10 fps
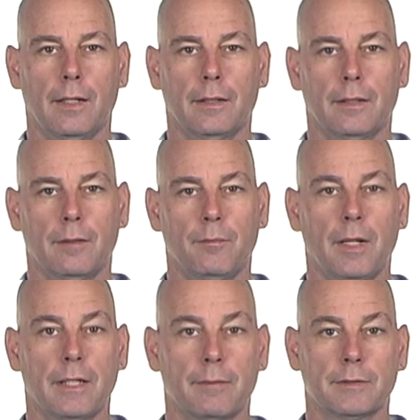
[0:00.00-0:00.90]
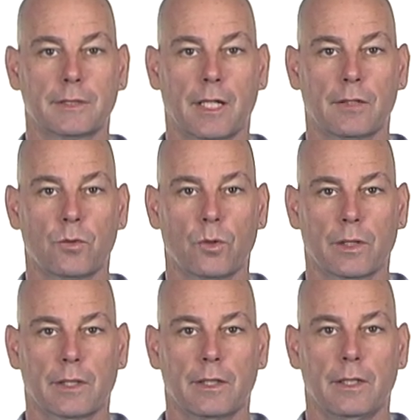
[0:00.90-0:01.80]
Hi, my name is Scott
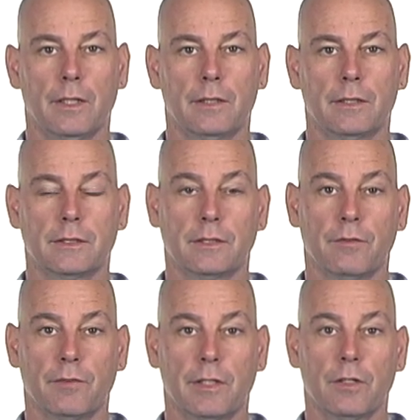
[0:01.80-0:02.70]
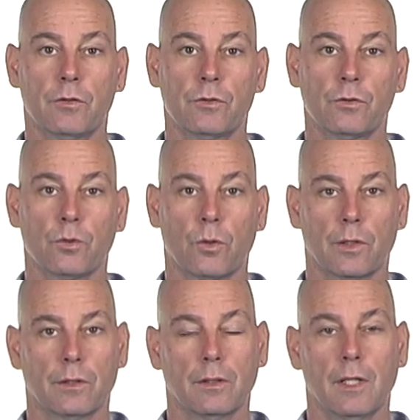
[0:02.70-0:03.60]
Dordick. This is the video
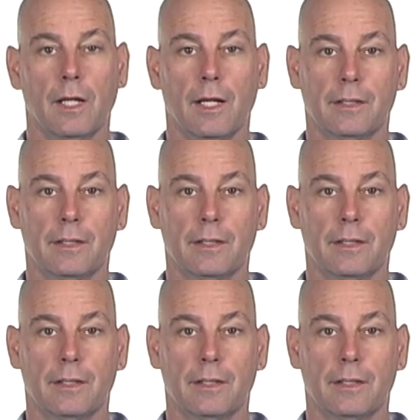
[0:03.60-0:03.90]
tutorial